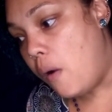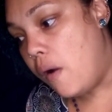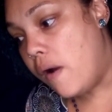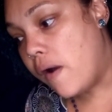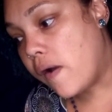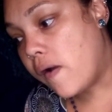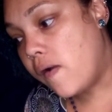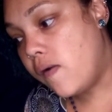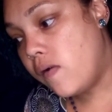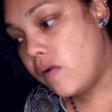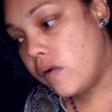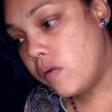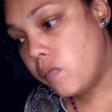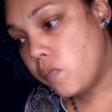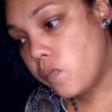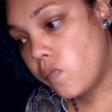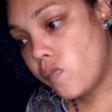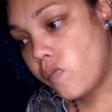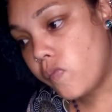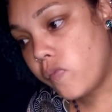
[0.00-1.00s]
I thought that
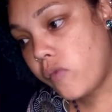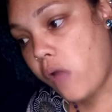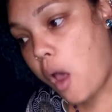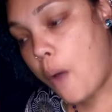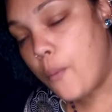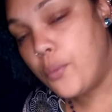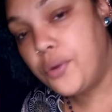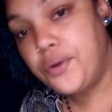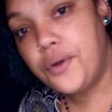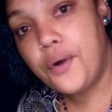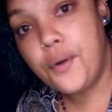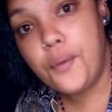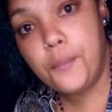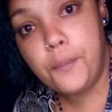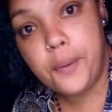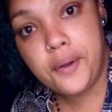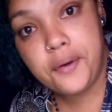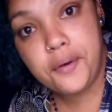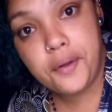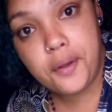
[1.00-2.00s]
with the
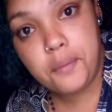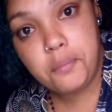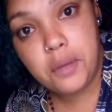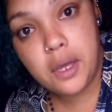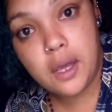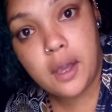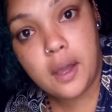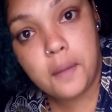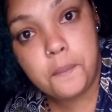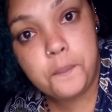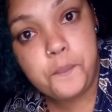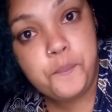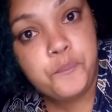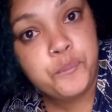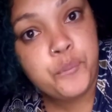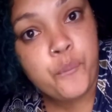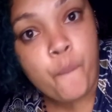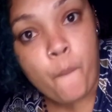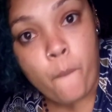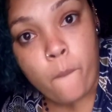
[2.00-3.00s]
whole pandemic and
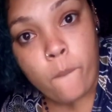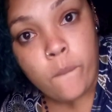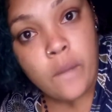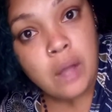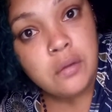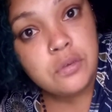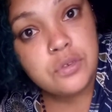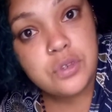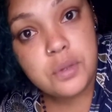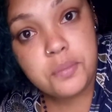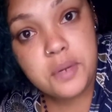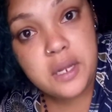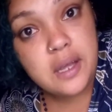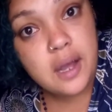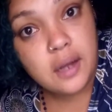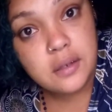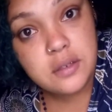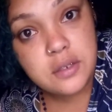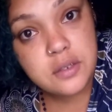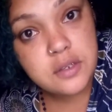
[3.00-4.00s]
so many
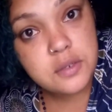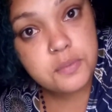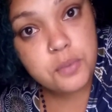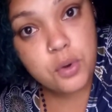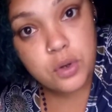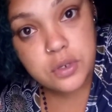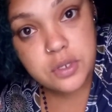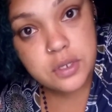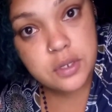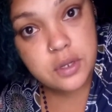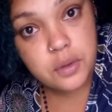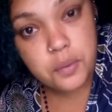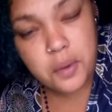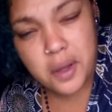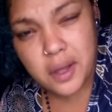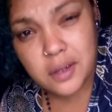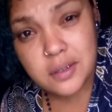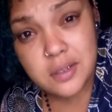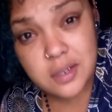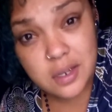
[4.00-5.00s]
youngsters passing
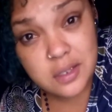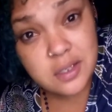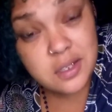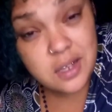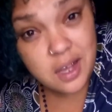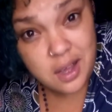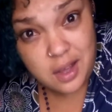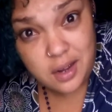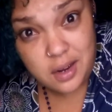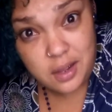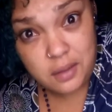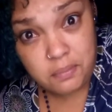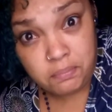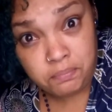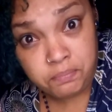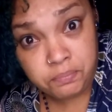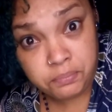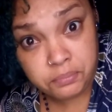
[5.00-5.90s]
away, it's scary,